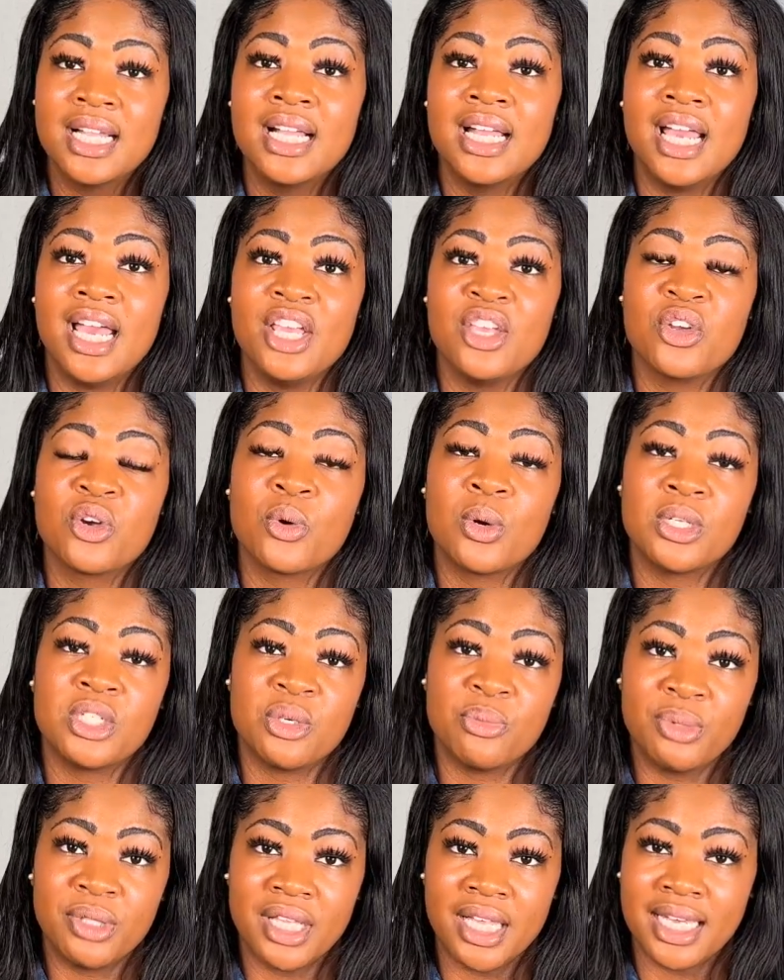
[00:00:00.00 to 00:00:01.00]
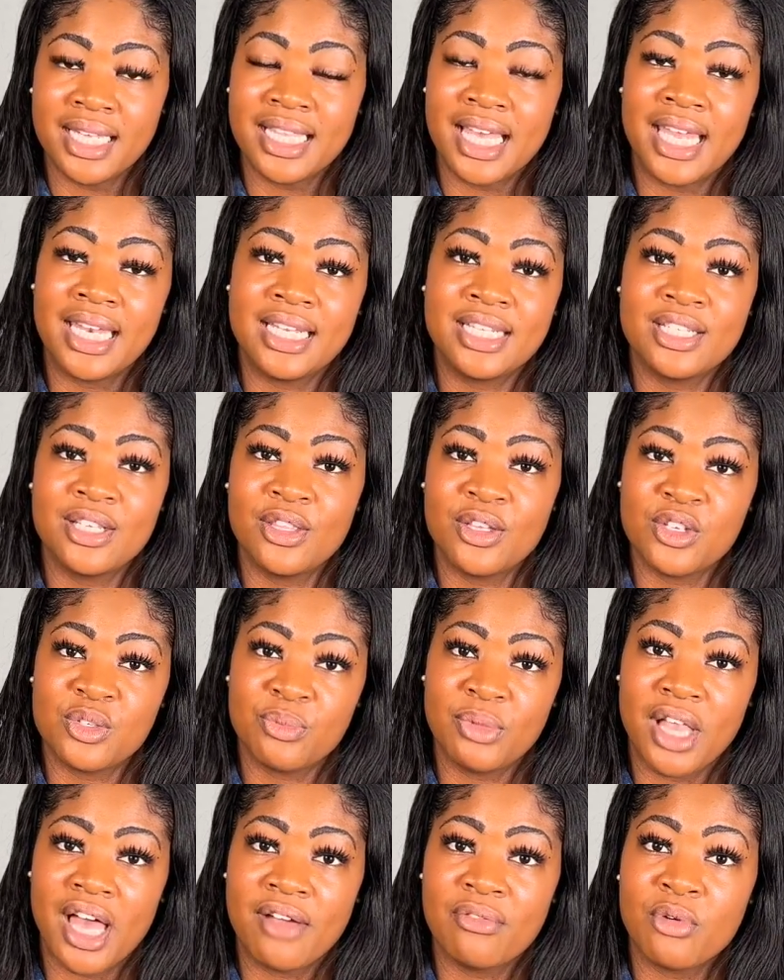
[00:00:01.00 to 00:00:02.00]
and you're going to plug that into those
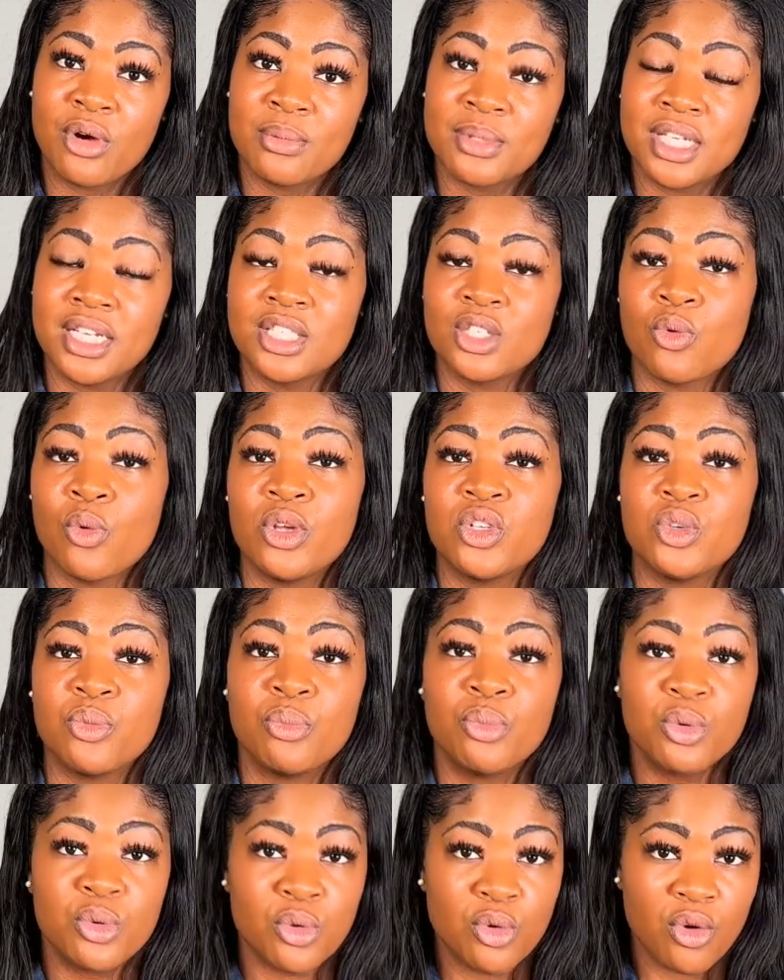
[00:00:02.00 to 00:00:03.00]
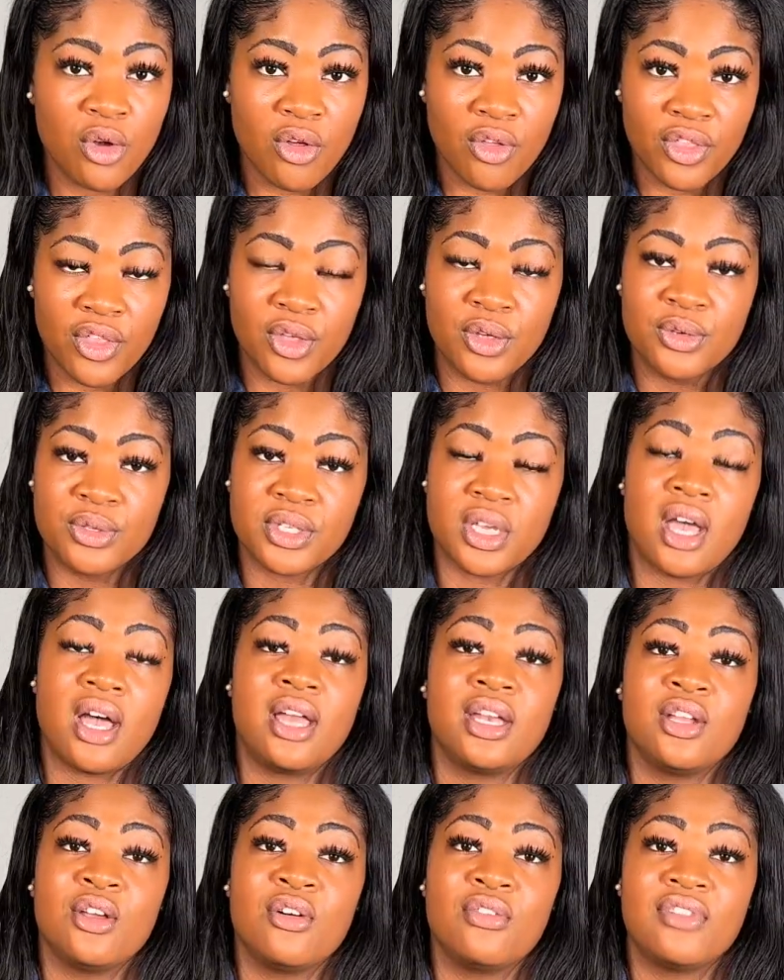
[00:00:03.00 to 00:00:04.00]
platforms. And it's going to pull those
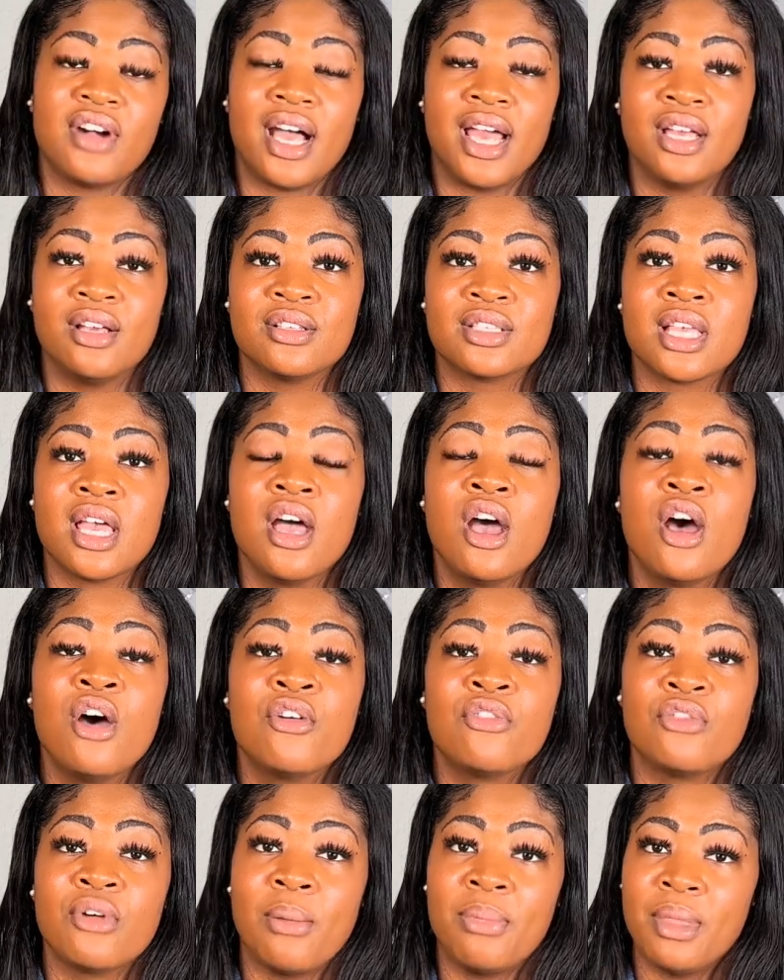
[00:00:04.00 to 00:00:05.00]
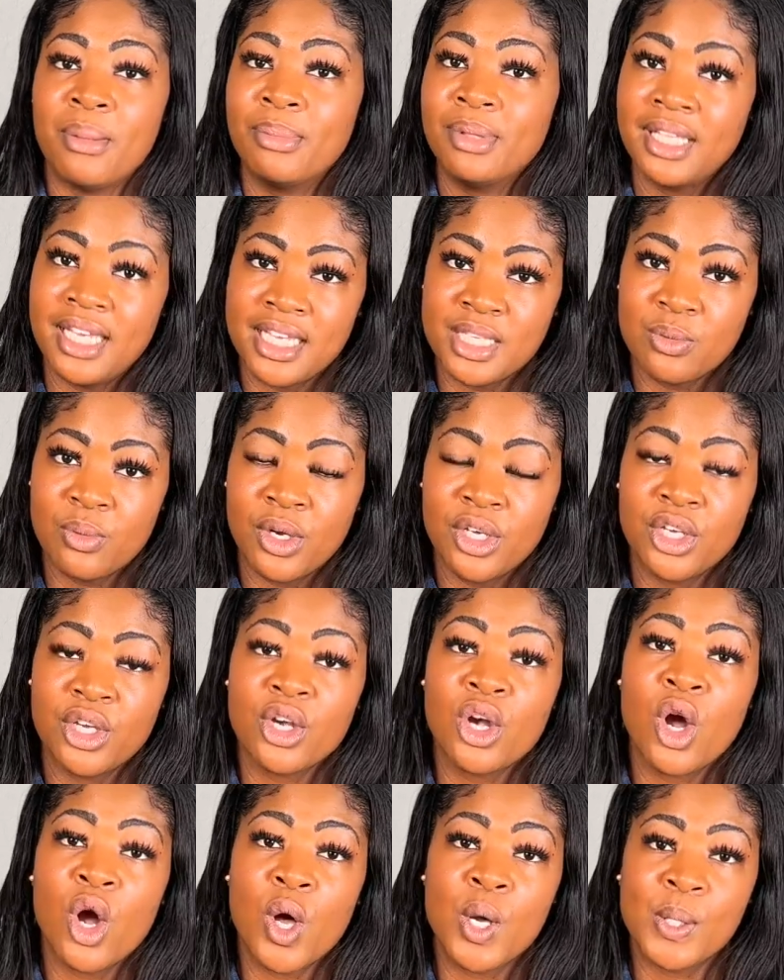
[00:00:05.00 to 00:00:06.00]
audio files from the place where
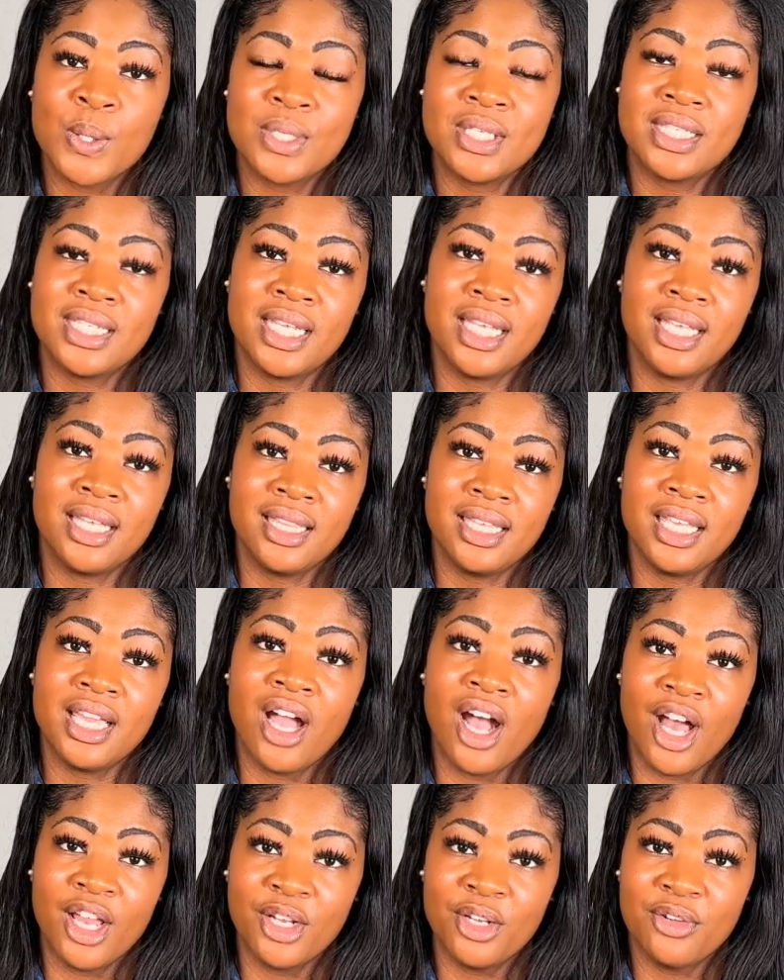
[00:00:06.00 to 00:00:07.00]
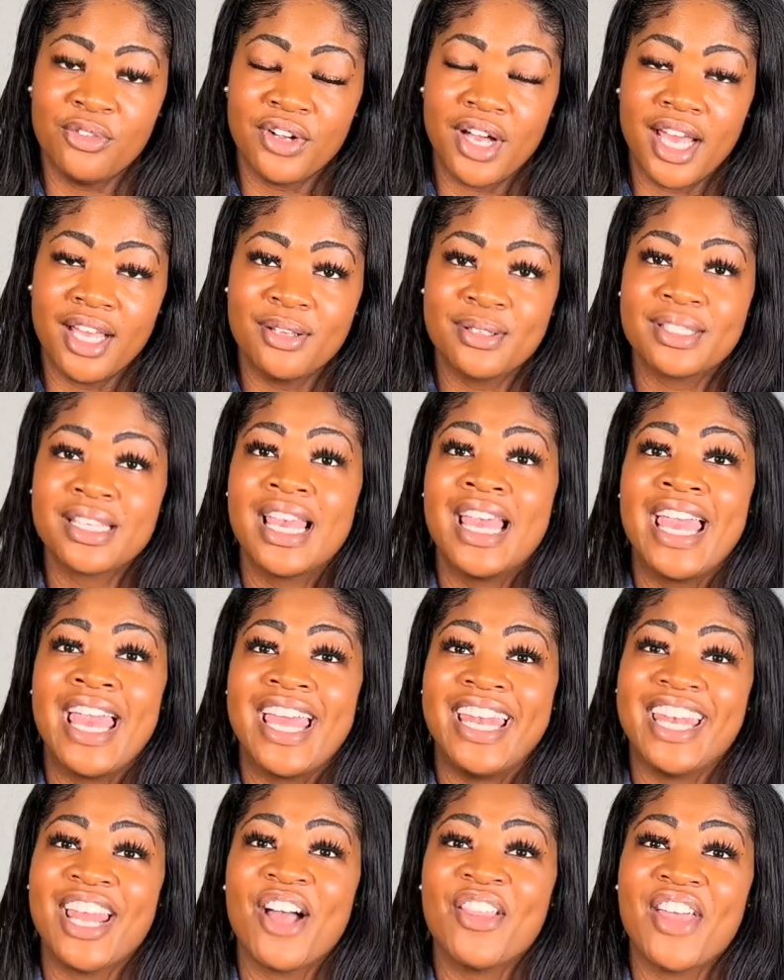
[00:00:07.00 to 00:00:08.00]
you're hosting the audio files.
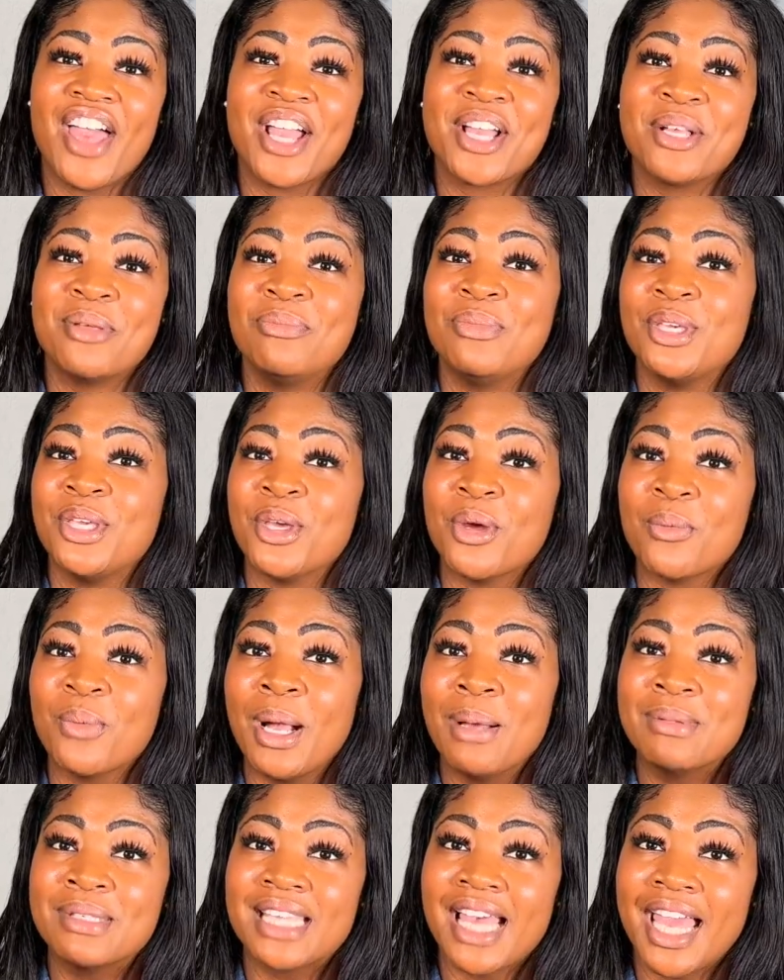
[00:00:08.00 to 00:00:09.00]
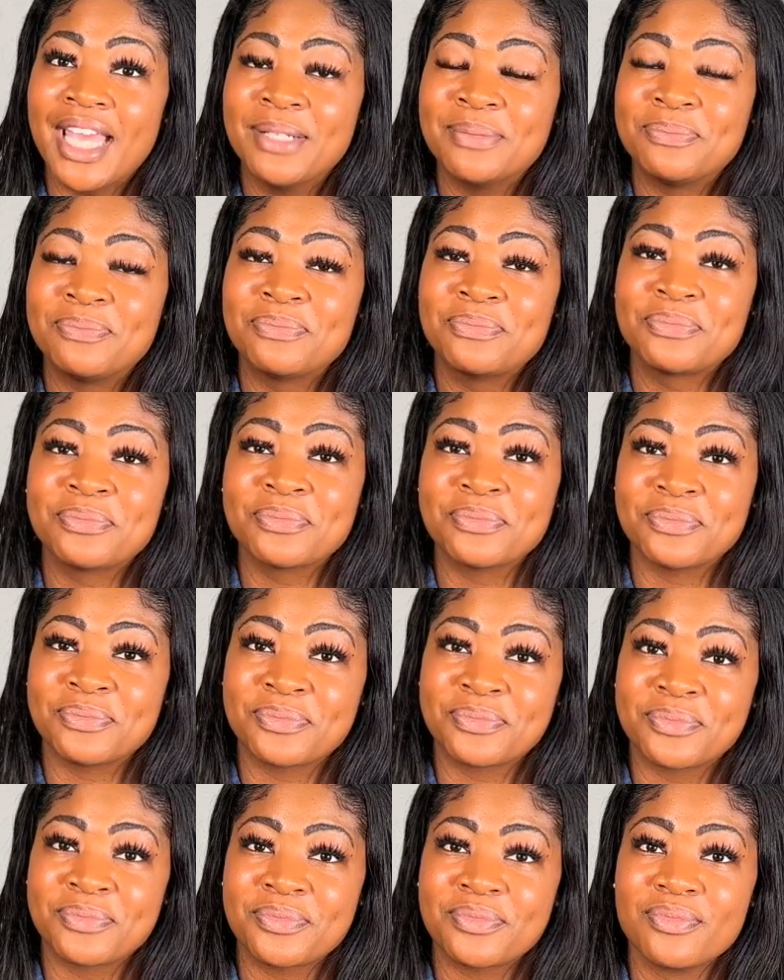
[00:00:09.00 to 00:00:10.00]
Now, that can be your website,
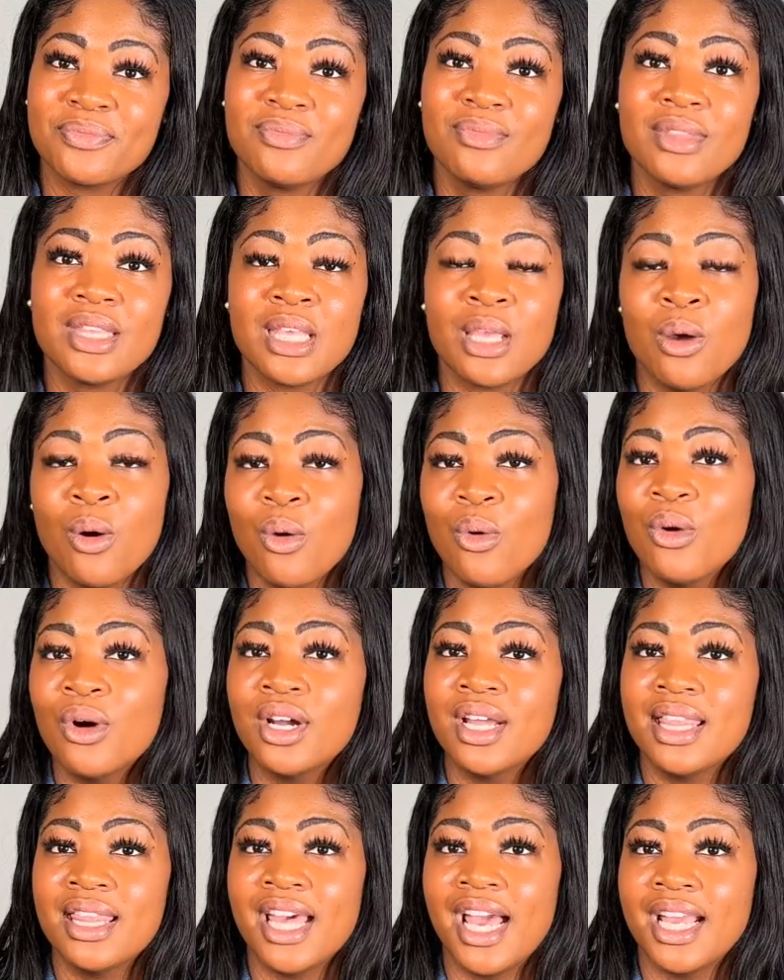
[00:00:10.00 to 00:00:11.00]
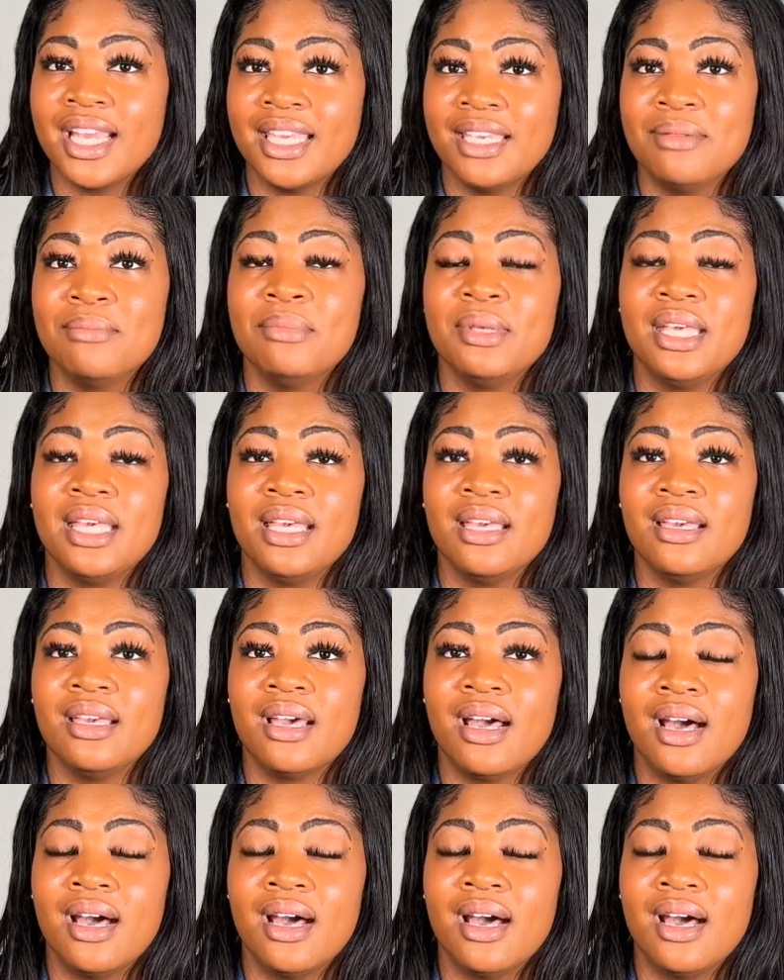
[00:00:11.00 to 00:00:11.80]
or that can be,